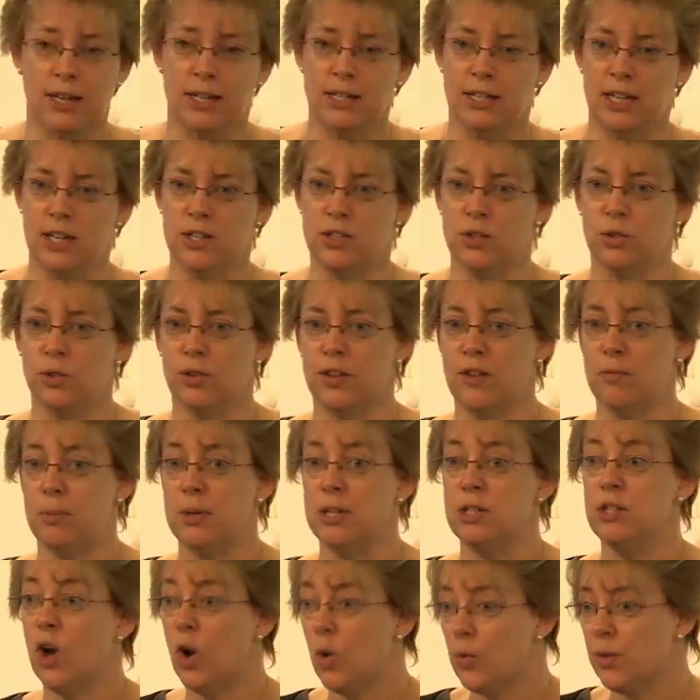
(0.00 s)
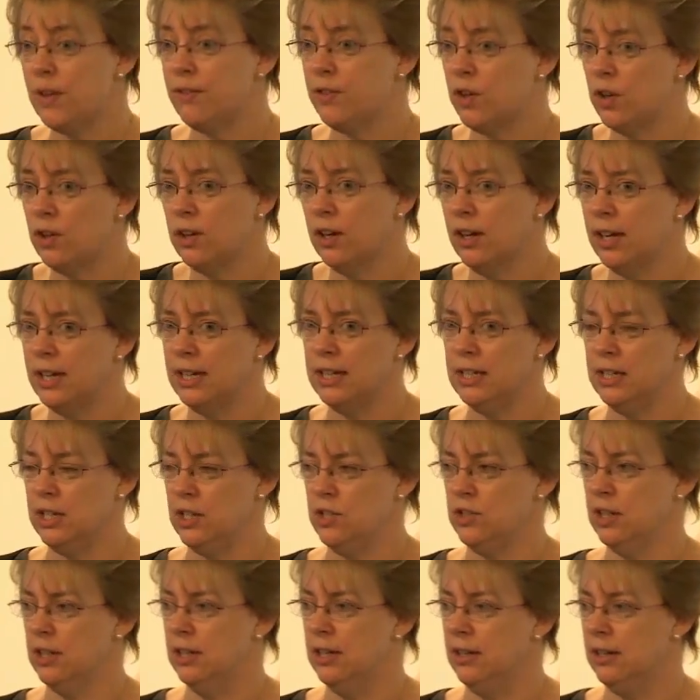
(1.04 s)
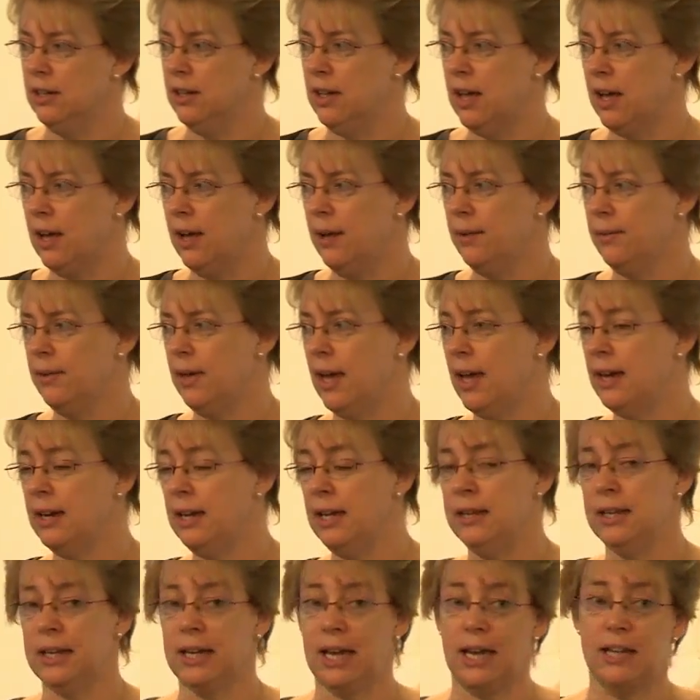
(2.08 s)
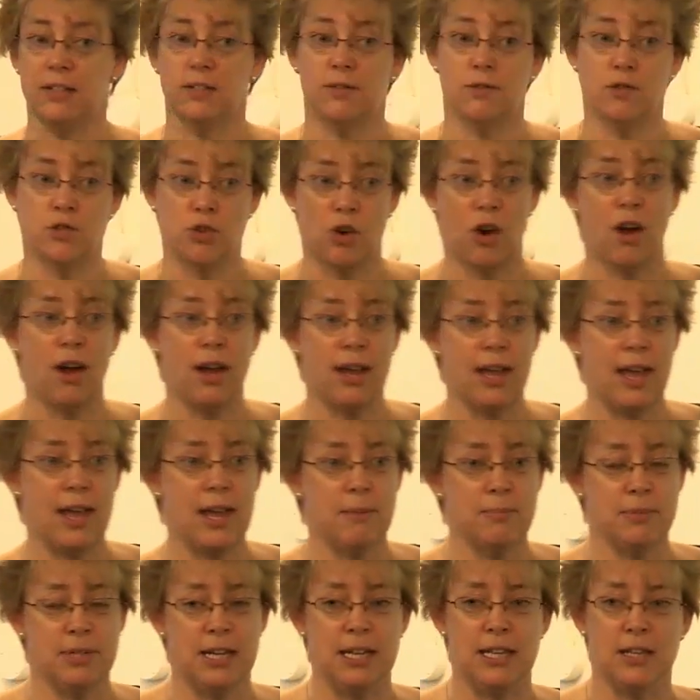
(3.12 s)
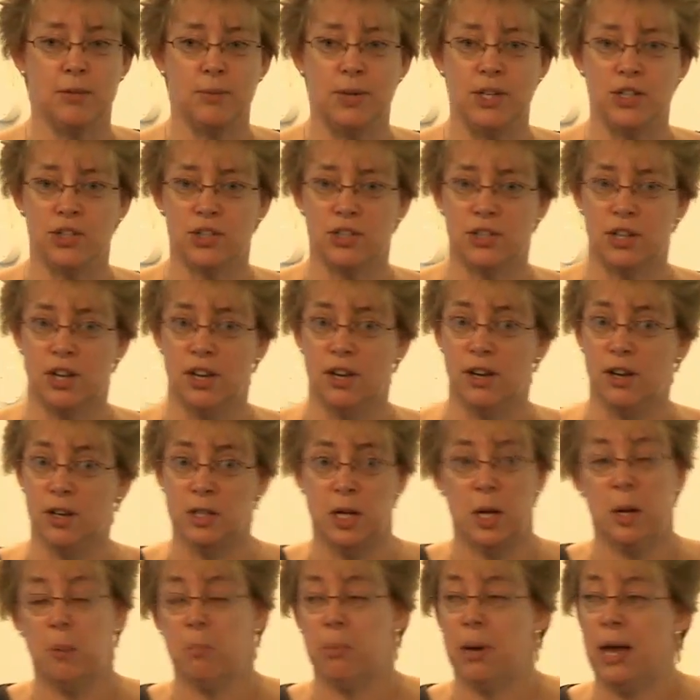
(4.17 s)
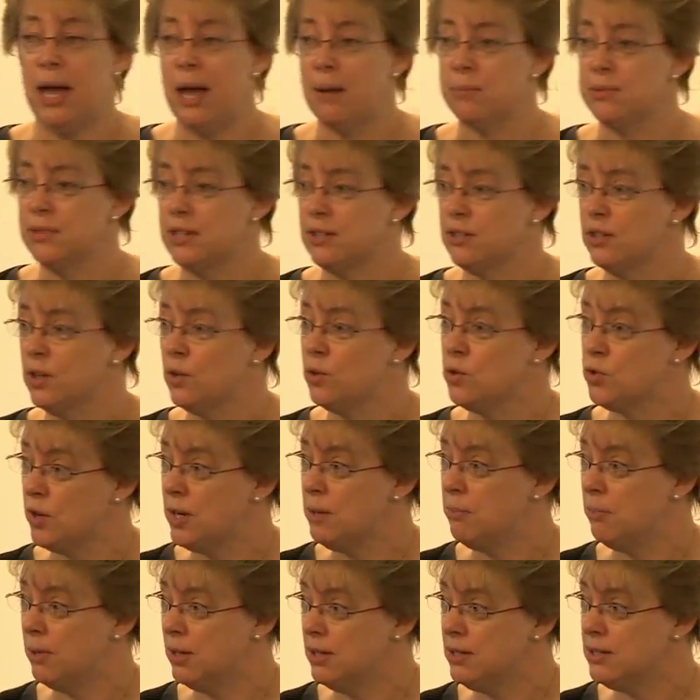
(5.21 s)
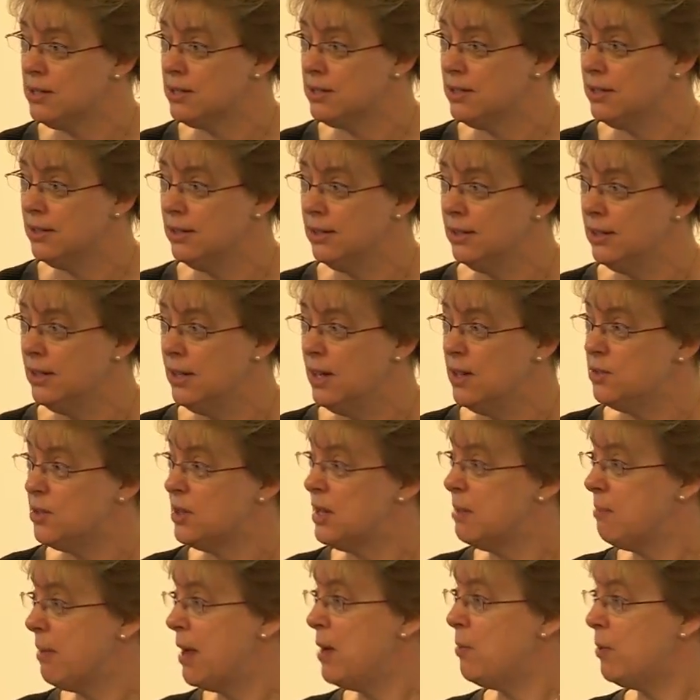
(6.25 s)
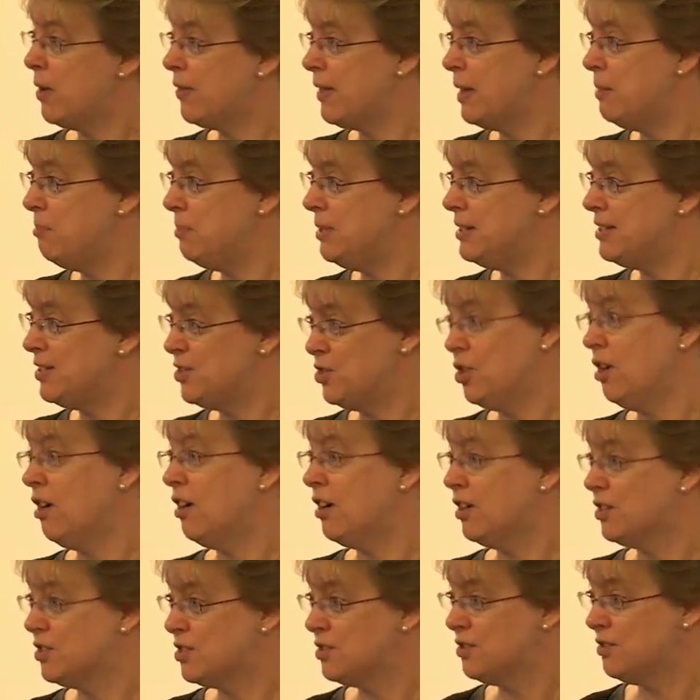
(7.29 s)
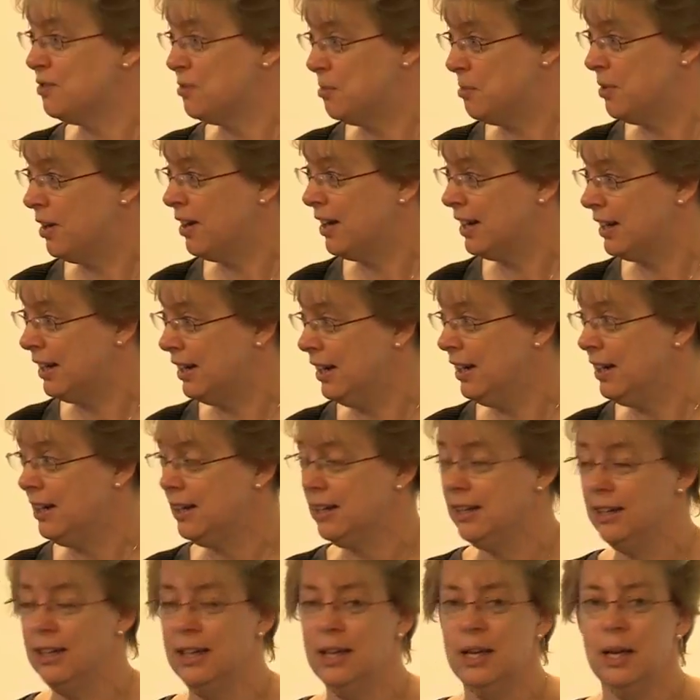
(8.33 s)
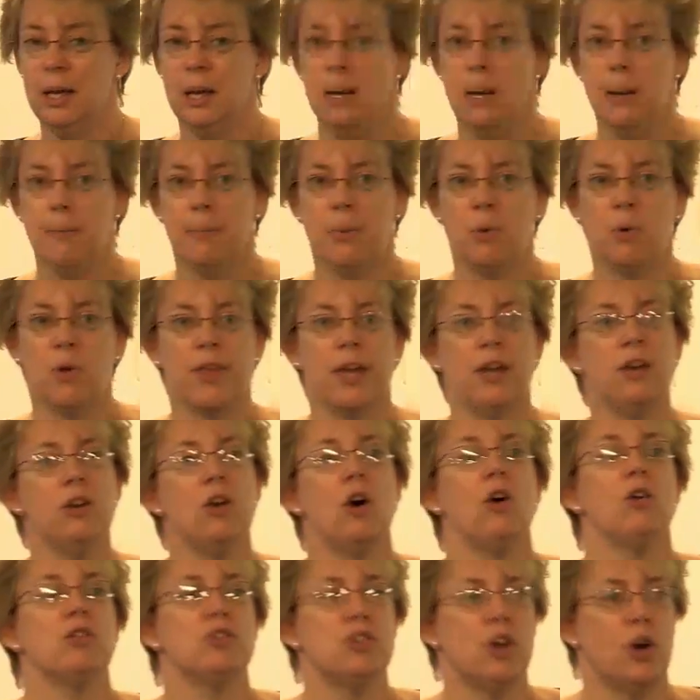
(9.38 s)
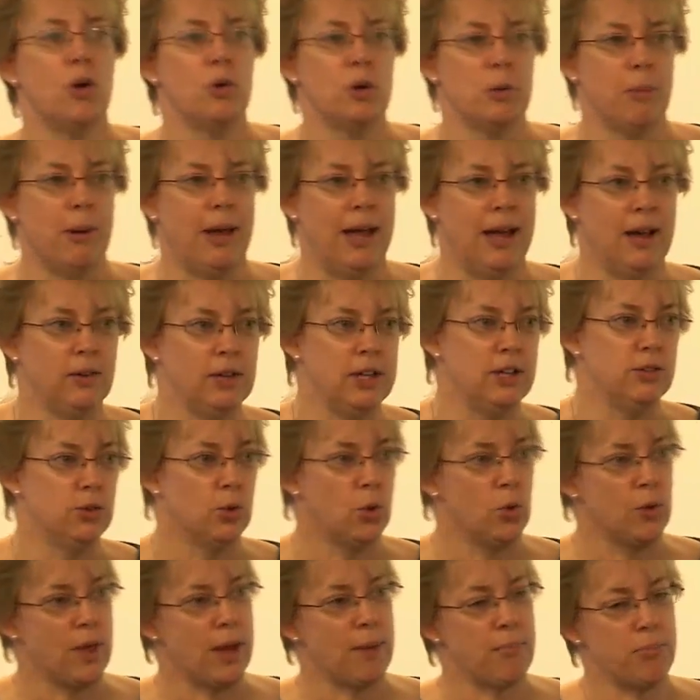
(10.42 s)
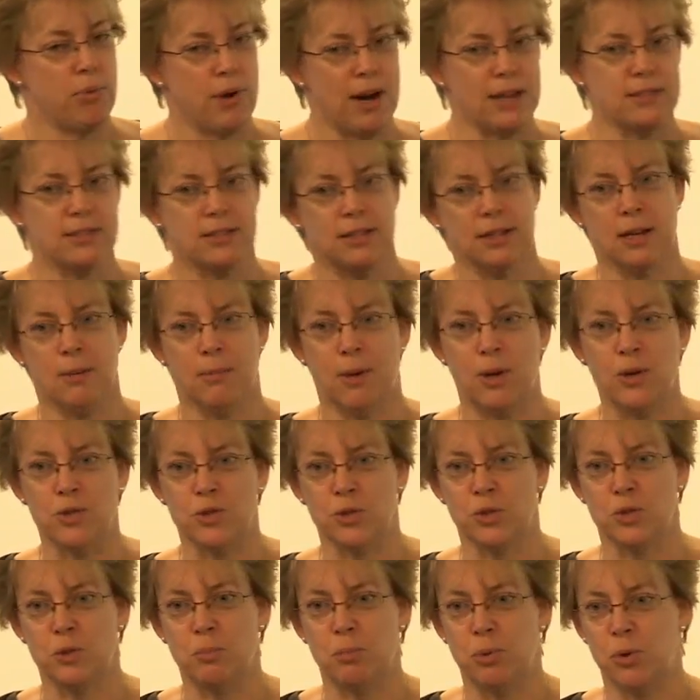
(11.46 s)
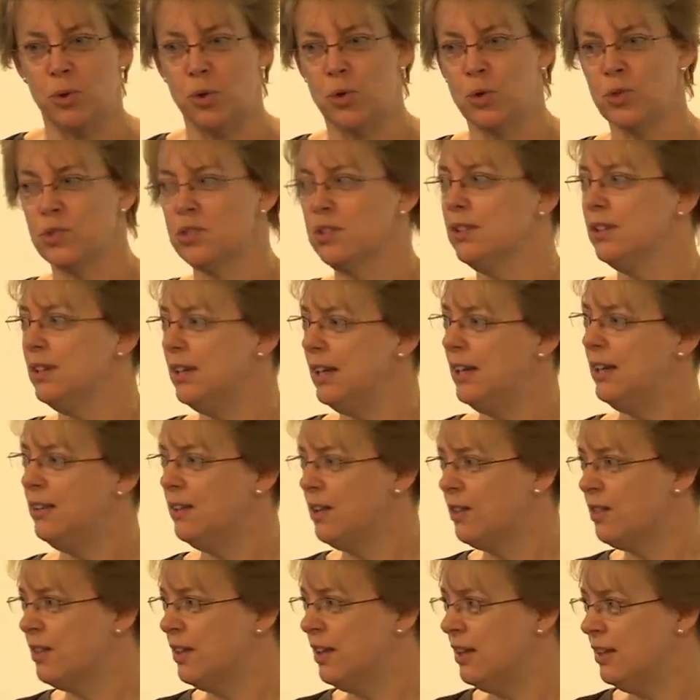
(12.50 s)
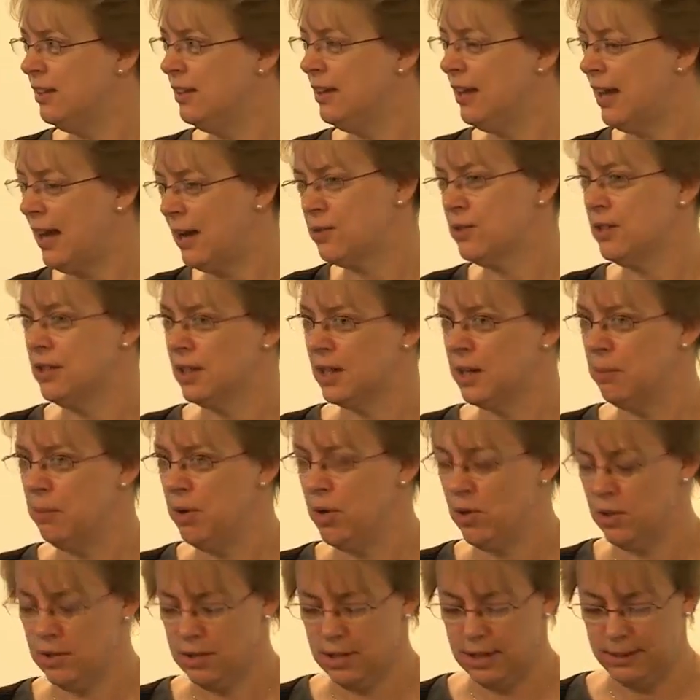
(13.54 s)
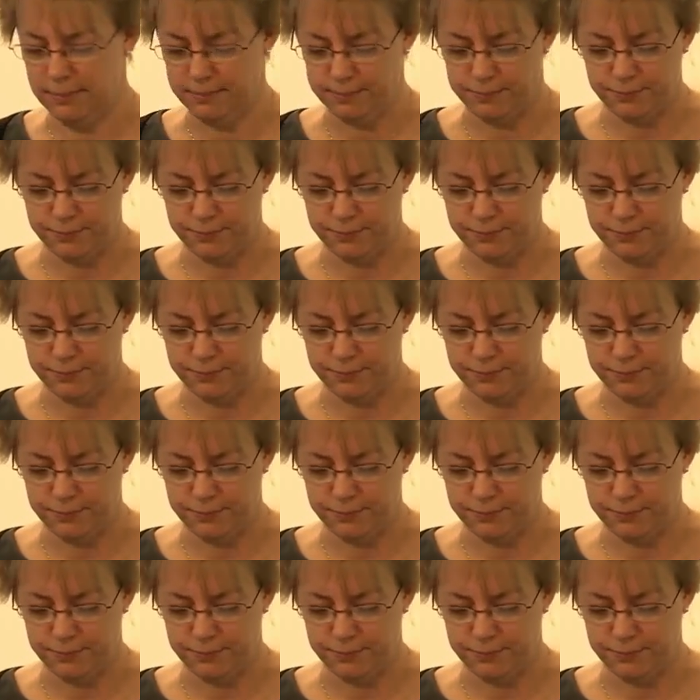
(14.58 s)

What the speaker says: condition or they've been told they've got an eye condition, and in the case of dry AMD that we just heard, perhaps there's no treatment, so they may well then be discharged from the eye clinic. But what they're not told about is all that practical and emotional support out in the community.